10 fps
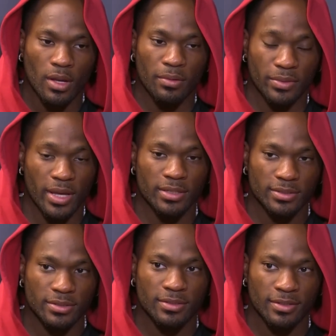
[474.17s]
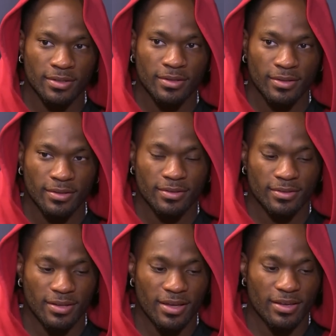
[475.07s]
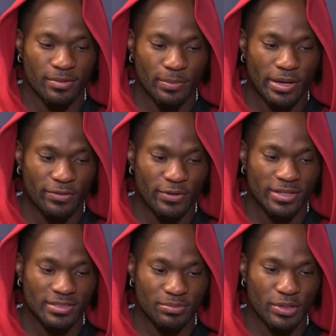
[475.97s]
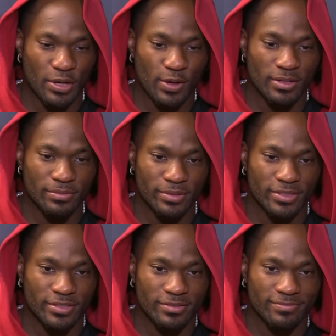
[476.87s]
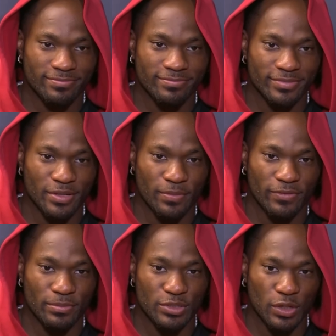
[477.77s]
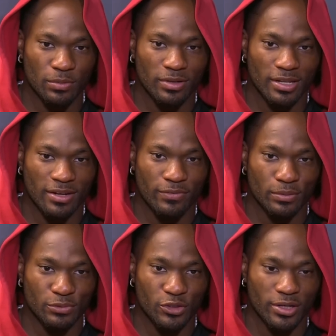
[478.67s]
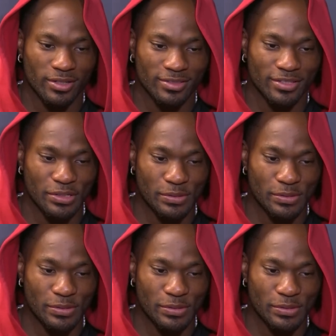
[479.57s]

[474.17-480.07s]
Yes. Yeah, my friends have been calling me. Some of them sober, a lot of them drunk, so.